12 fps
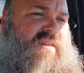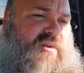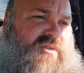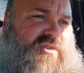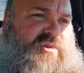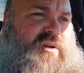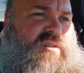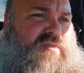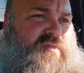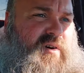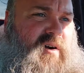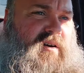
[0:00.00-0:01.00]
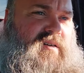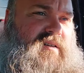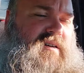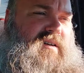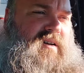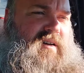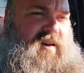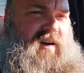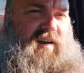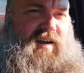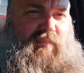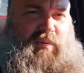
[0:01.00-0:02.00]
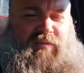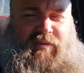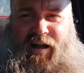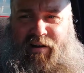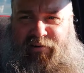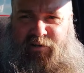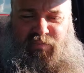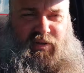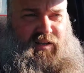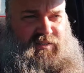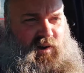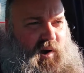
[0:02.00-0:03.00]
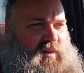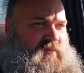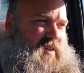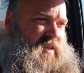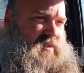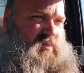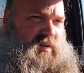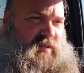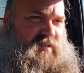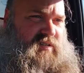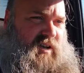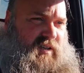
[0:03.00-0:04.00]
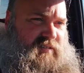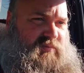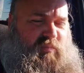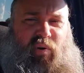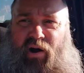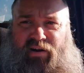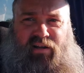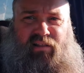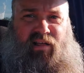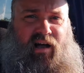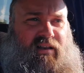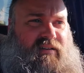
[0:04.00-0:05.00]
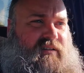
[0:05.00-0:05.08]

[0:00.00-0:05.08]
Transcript: those trees for a couple of hours because all of this was just parking lot.